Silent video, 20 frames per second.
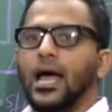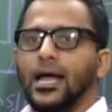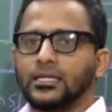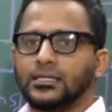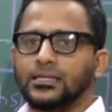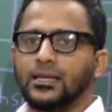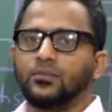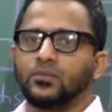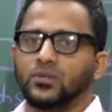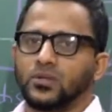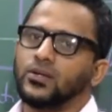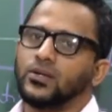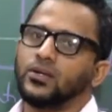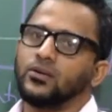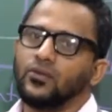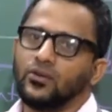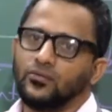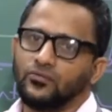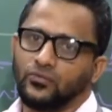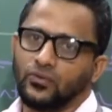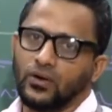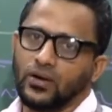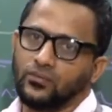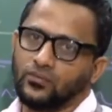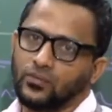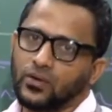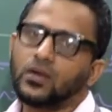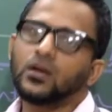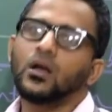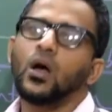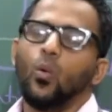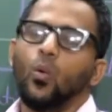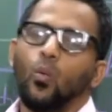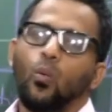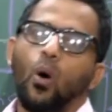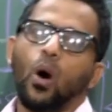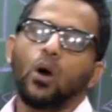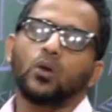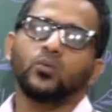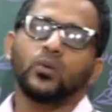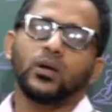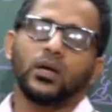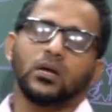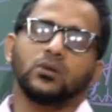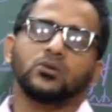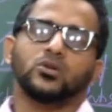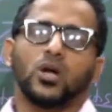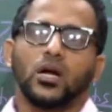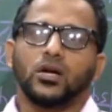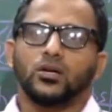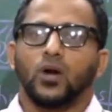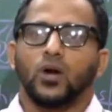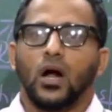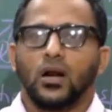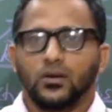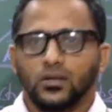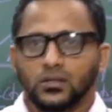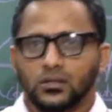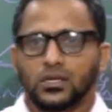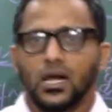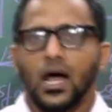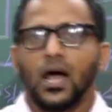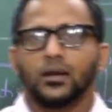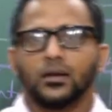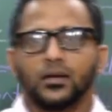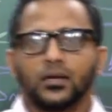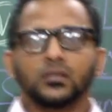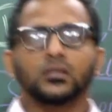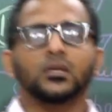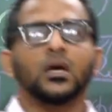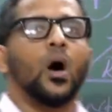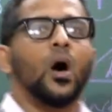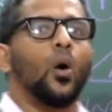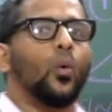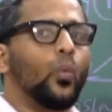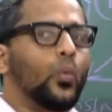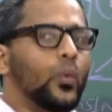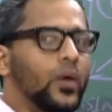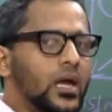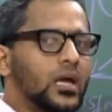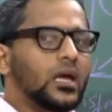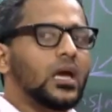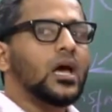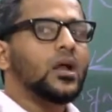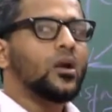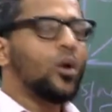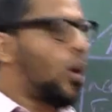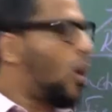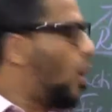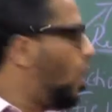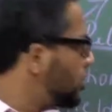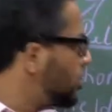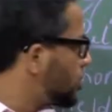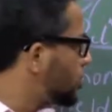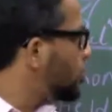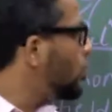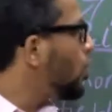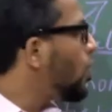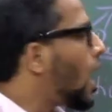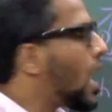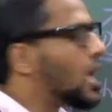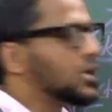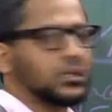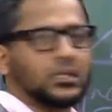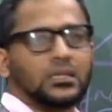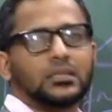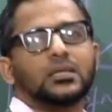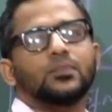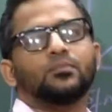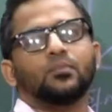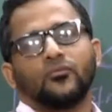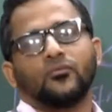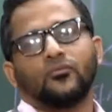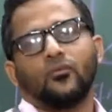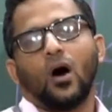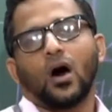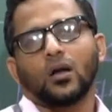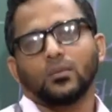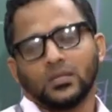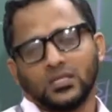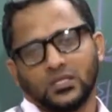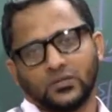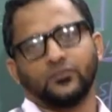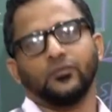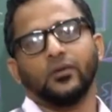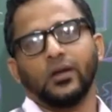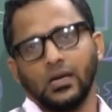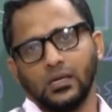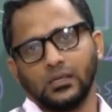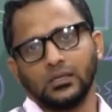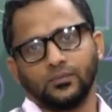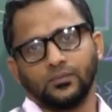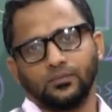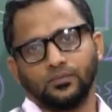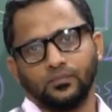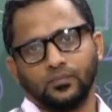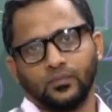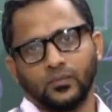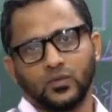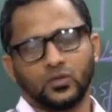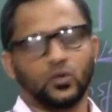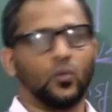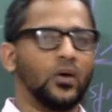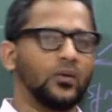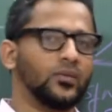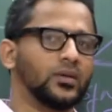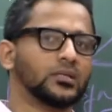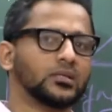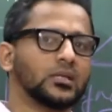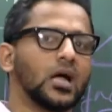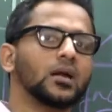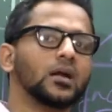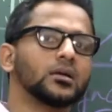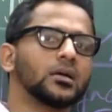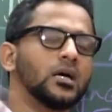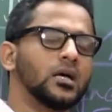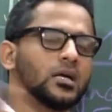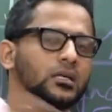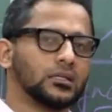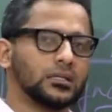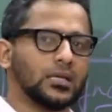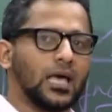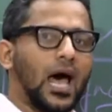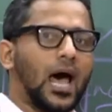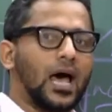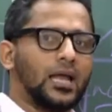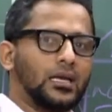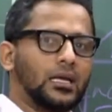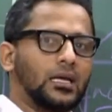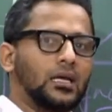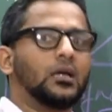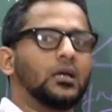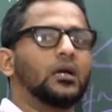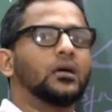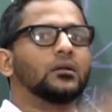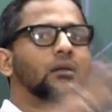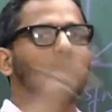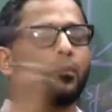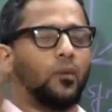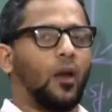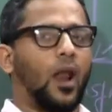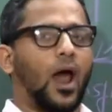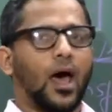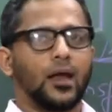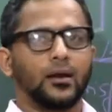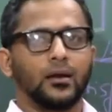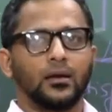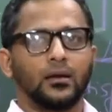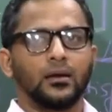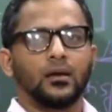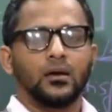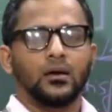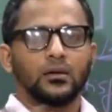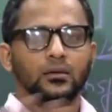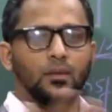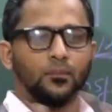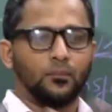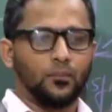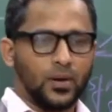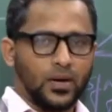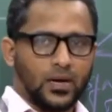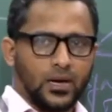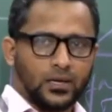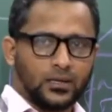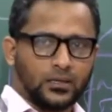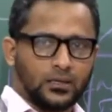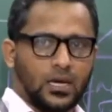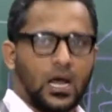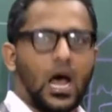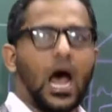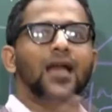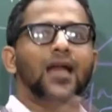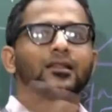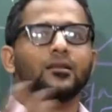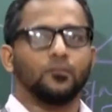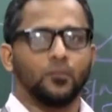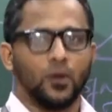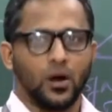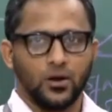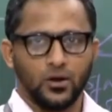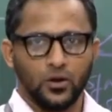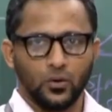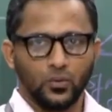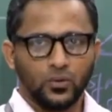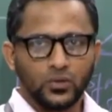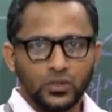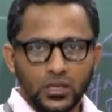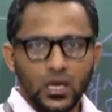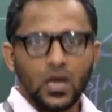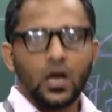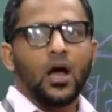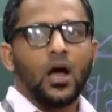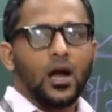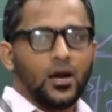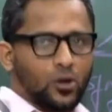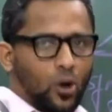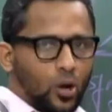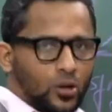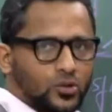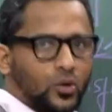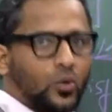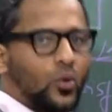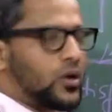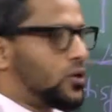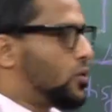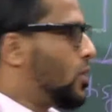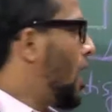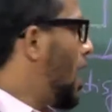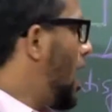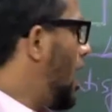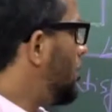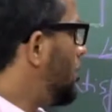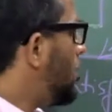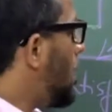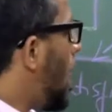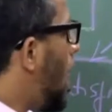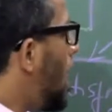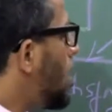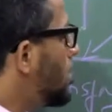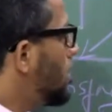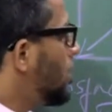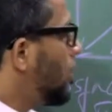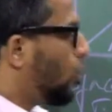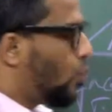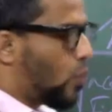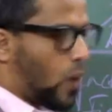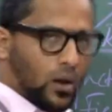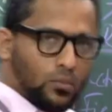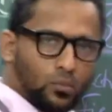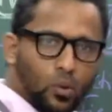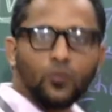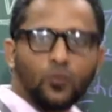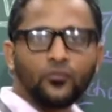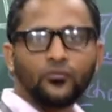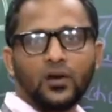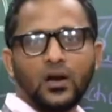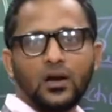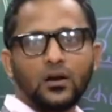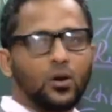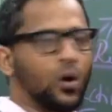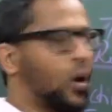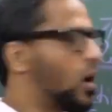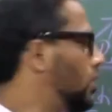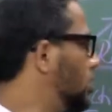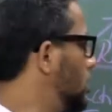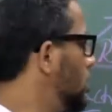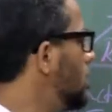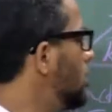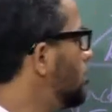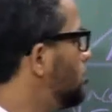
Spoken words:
HCM21 framework, what we can try to understand is we can also assess the performance field. So when we start scanning, the planning, the predict and the produce, it also going to help our one more field called the